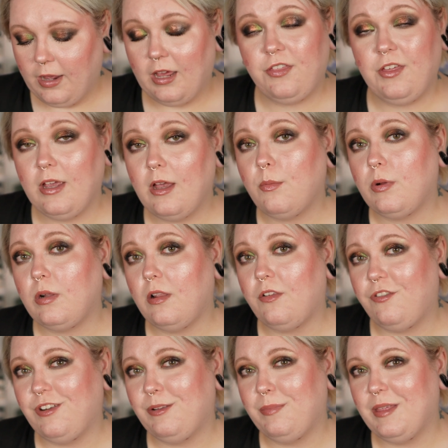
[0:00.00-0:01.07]
I think I will
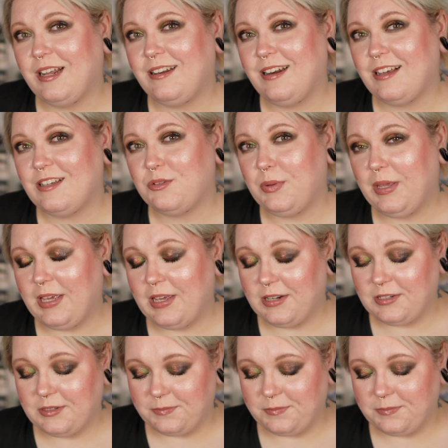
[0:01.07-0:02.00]
film that next weekend.